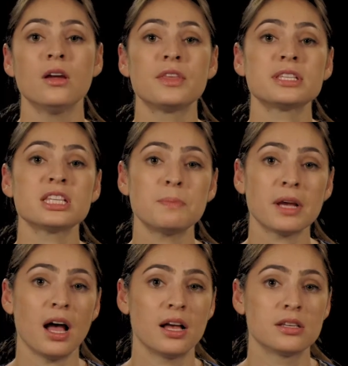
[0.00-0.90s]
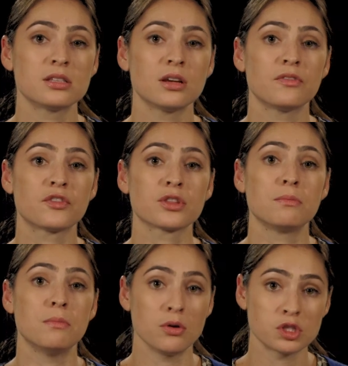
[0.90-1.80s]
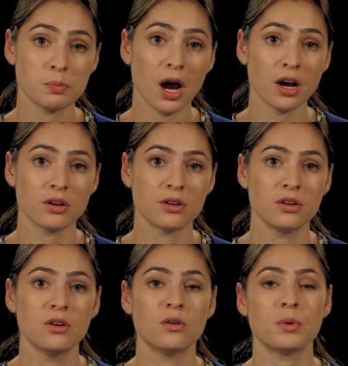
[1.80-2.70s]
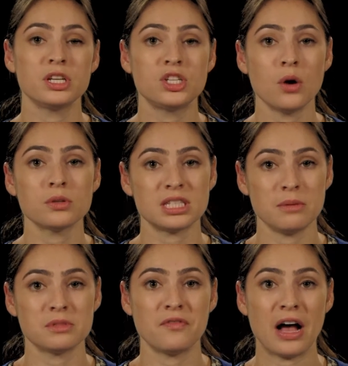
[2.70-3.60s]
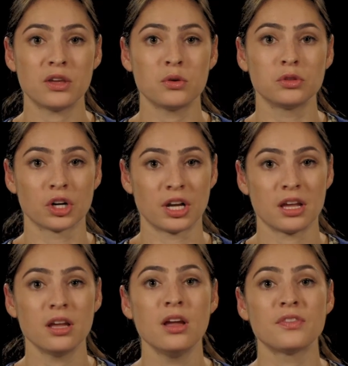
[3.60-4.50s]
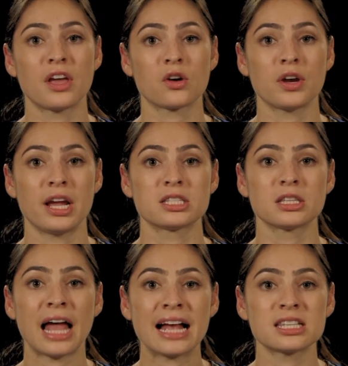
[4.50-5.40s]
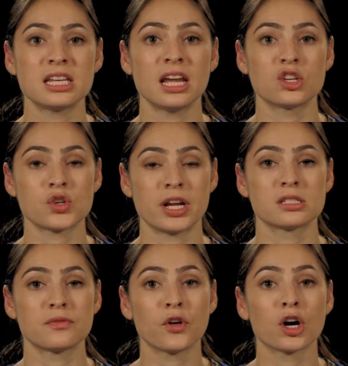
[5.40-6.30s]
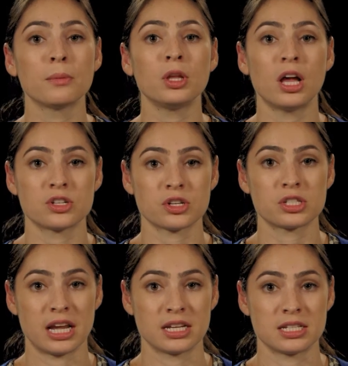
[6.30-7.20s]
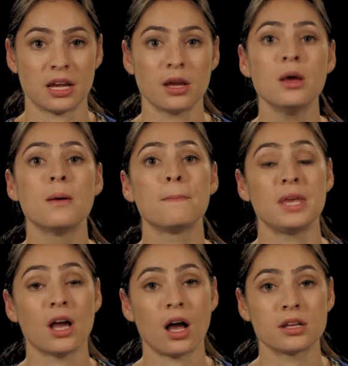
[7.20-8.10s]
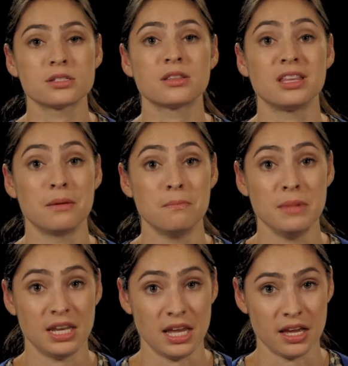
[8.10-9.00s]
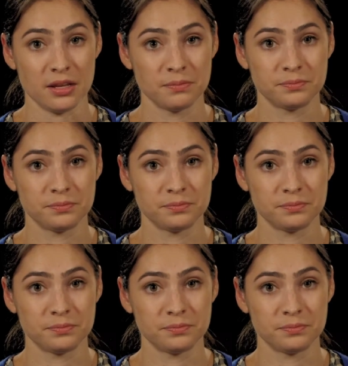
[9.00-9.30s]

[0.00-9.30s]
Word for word: This is because, for the most part, we don't seem to value learning that creates lasting and transferable understanding beyond the immediate.